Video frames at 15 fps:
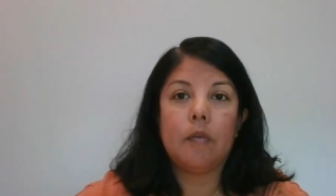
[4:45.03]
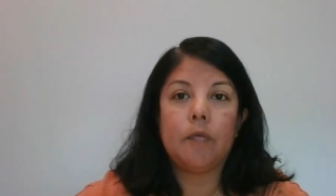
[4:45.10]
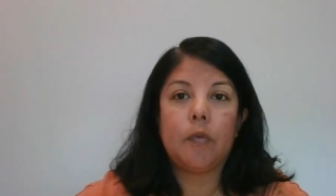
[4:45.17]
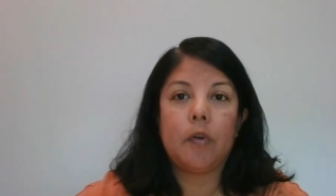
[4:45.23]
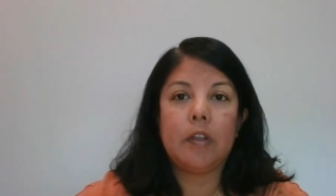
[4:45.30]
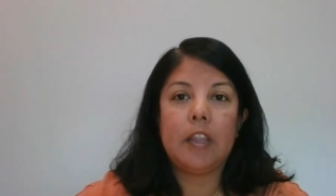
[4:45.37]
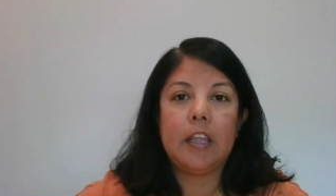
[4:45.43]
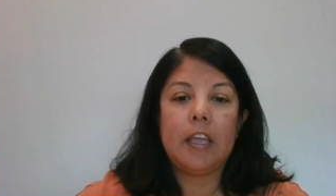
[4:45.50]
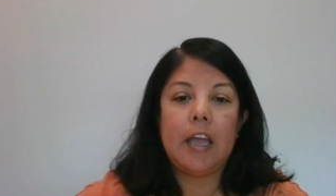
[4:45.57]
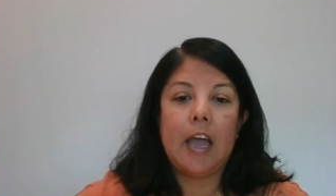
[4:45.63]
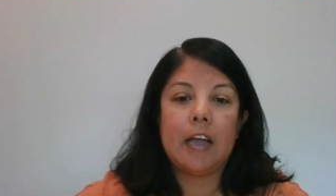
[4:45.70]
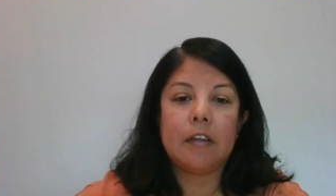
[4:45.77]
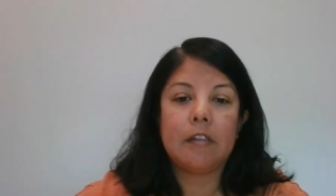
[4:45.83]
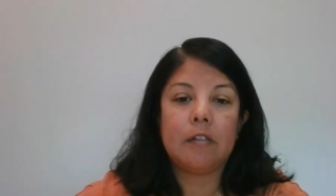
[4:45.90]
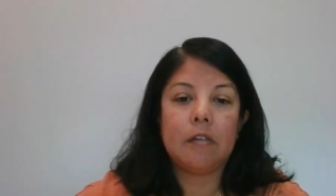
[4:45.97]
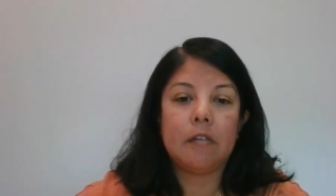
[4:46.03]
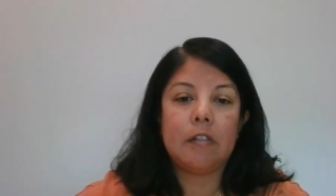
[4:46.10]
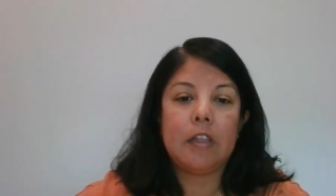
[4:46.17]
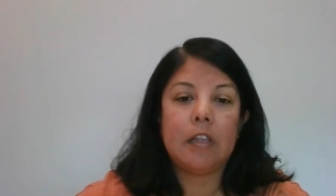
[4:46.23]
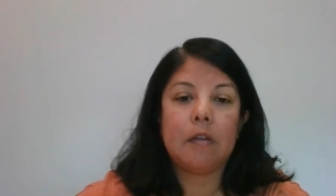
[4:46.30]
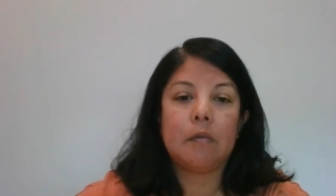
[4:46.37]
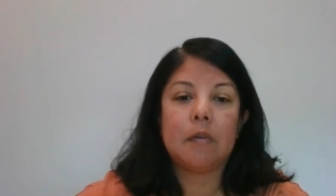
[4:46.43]
For the axial
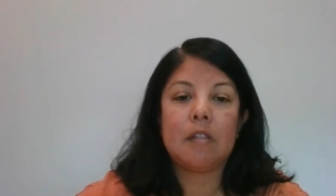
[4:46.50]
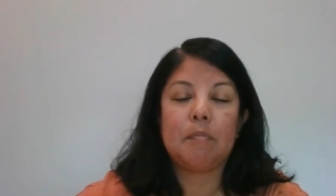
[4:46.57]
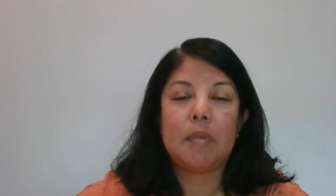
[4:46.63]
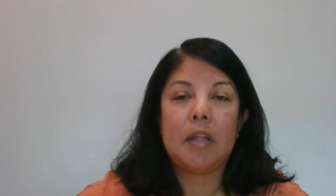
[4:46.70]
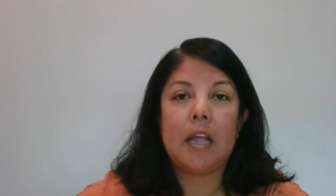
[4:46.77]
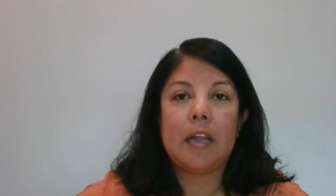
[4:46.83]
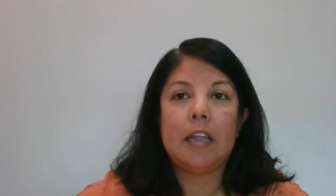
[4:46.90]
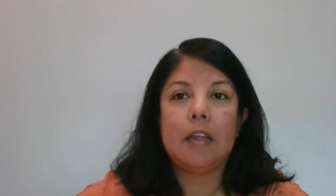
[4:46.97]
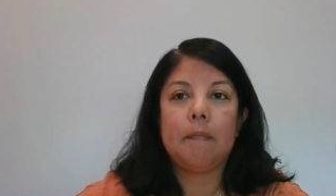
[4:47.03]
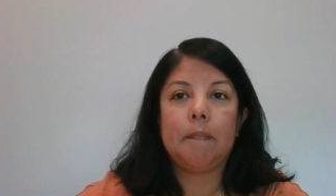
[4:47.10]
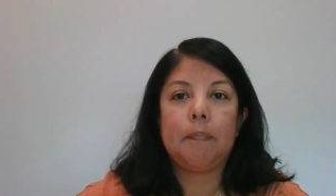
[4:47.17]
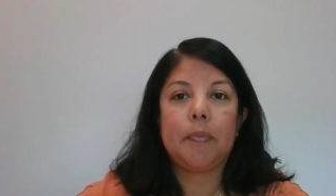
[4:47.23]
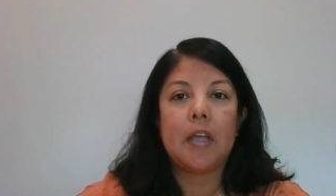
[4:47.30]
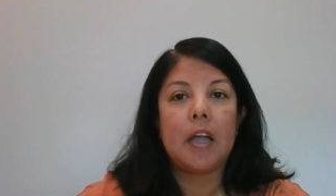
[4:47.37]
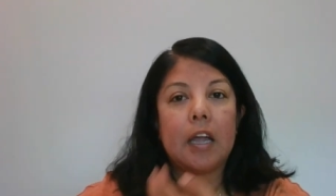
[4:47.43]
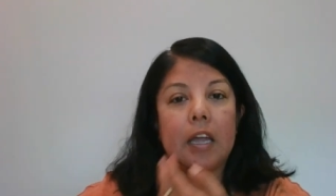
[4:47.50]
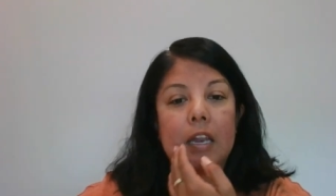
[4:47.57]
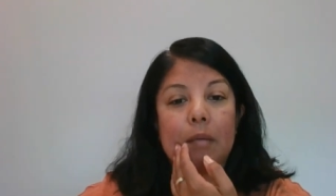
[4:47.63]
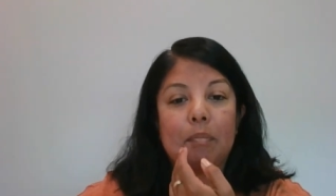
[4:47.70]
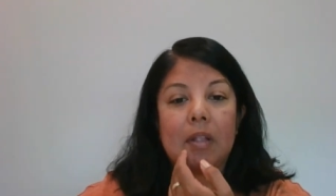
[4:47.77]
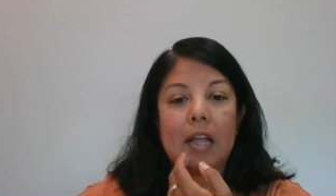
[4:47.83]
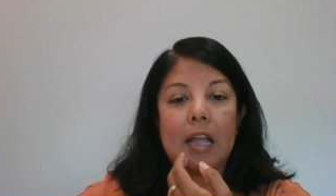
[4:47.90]
sequence planning, I'm going
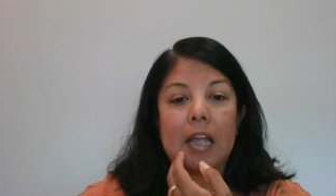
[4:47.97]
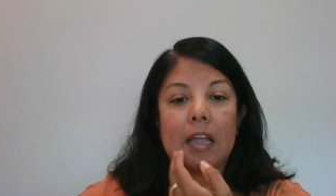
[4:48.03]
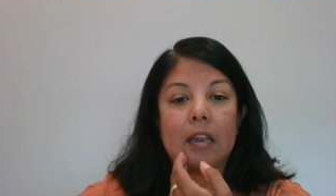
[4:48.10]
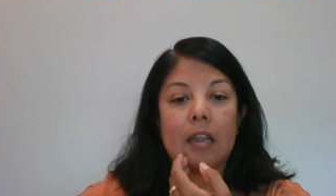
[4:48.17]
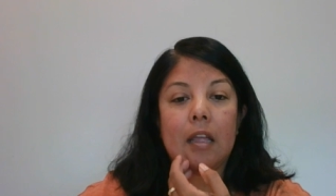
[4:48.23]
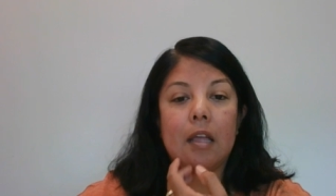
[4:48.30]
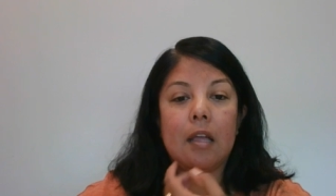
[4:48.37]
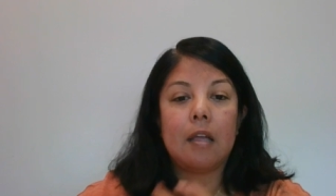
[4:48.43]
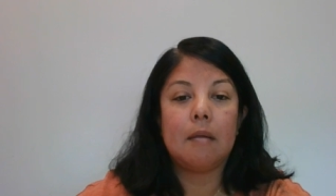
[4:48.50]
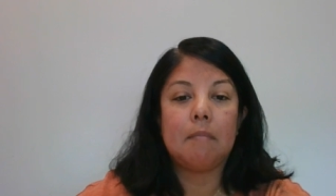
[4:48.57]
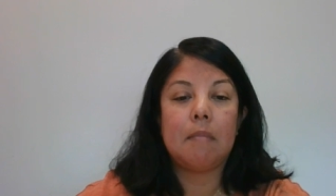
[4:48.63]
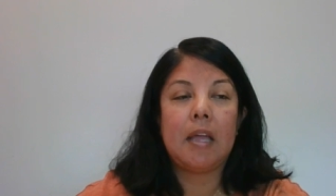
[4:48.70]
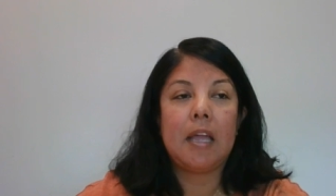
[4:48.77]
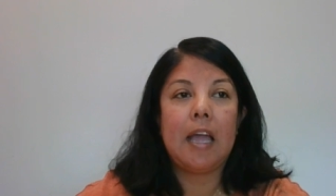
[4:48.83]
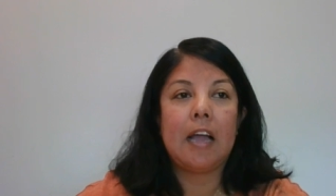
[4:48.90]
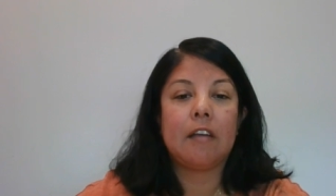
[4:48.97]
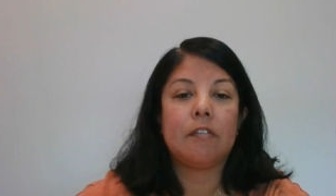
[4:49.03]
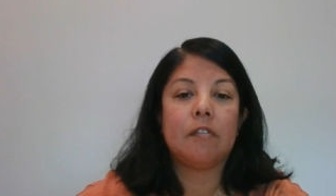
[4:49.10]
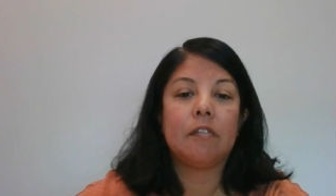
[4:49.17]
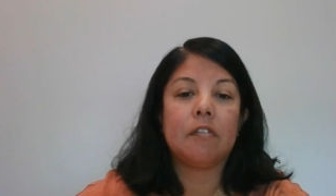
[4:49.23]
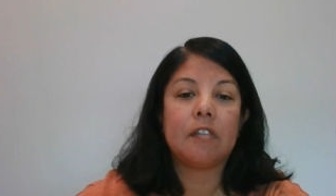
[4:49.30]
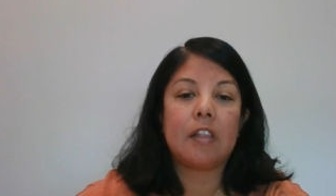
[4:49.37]
to plan my
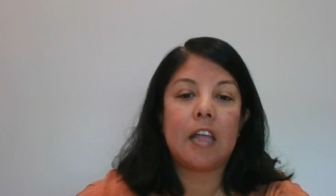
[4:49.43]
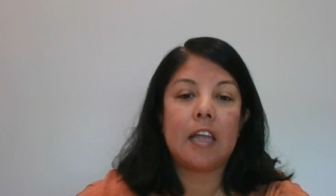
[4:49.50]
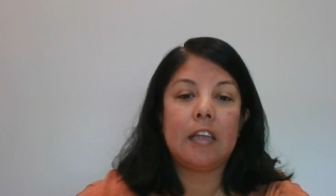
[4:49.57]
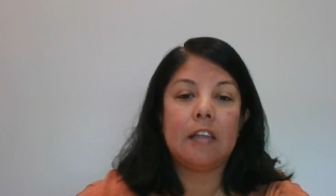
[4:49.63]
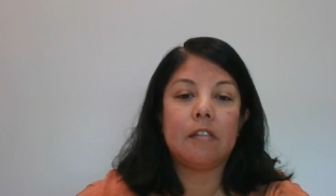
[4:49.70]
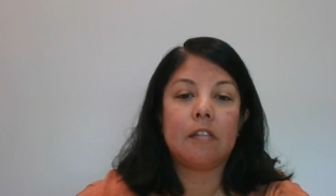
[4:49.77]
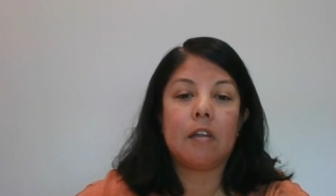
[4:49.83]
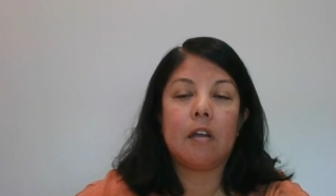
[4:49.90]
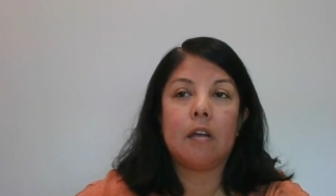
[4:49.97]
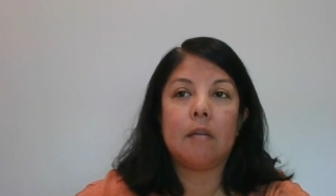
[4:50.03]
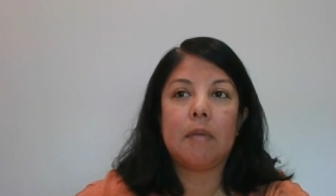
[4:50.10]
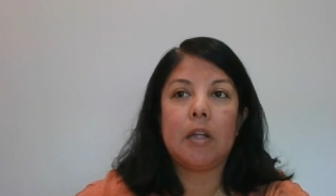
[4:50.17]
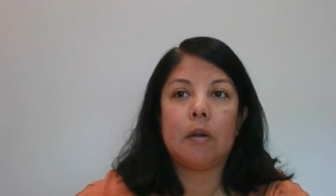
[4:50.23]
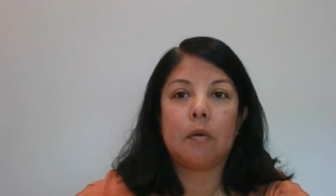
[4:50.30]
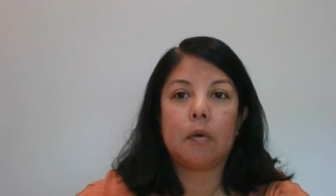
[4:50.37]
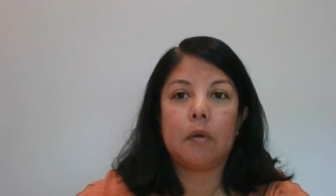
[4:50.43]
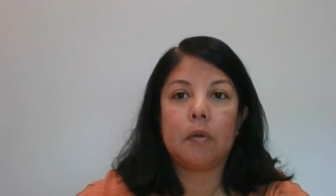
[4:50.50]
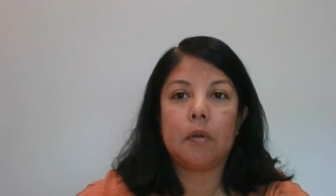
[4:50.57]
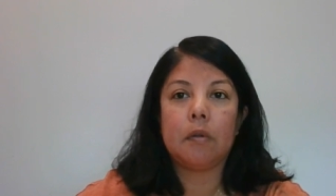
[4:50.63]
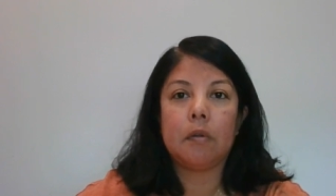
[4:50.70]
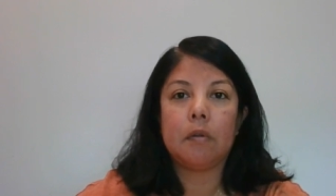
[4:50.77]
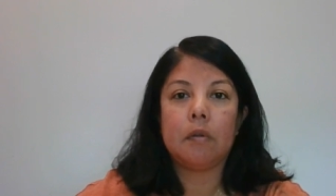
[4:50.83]
axial slice on my
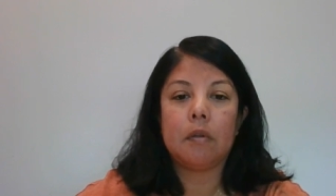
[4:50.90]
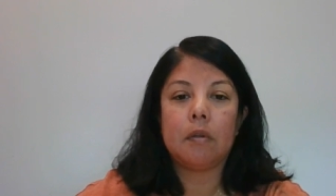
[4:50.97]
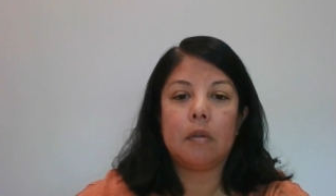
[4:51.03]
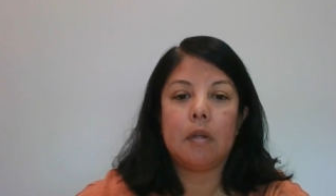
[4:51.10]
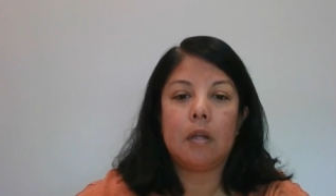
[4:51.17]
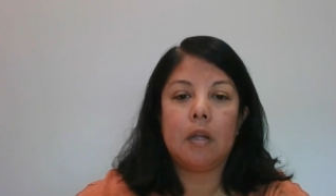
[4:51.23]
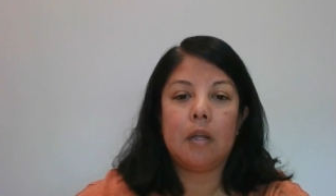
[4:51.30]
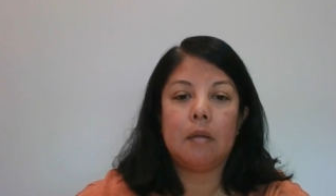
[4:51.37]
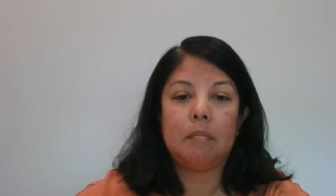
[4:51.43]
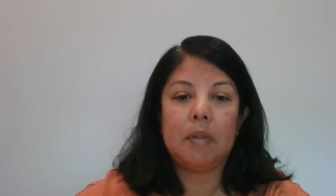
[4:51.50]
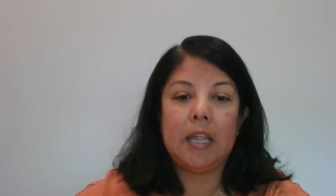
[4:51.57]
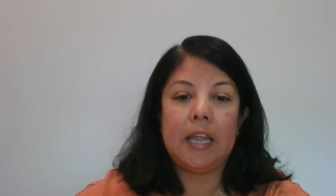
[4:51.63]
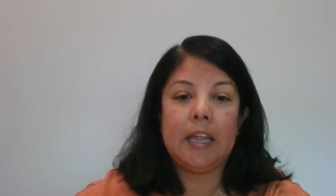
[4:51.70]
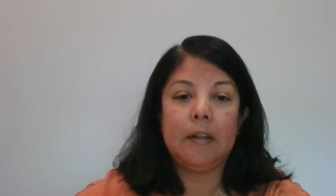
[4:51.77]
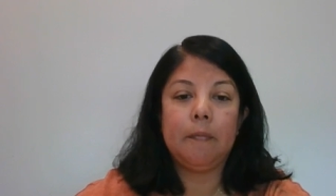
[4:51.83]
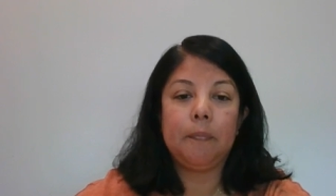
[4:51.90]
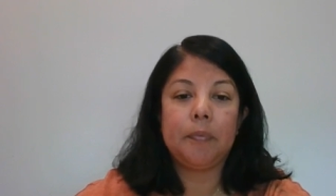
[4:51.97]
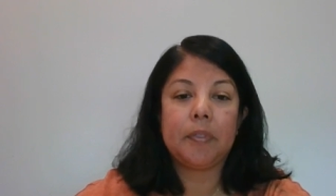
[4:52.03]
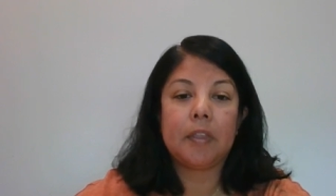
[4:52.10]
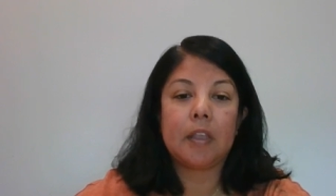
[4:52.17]
coronal plane,